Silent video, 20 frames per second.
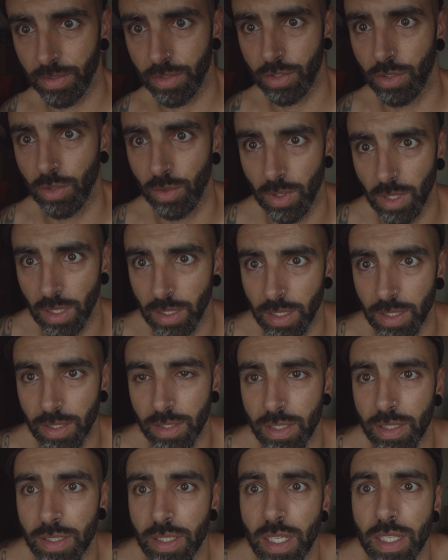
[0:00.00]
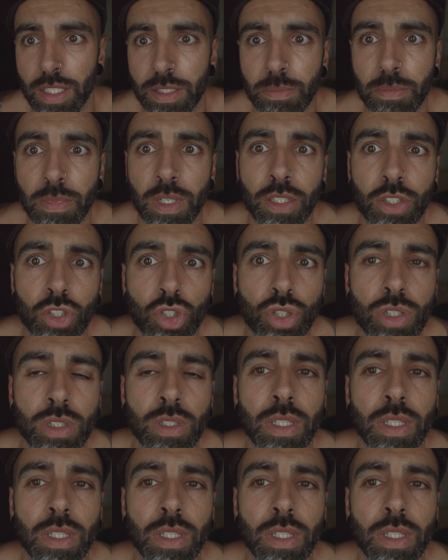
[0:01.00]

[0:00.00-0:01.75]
so this is as much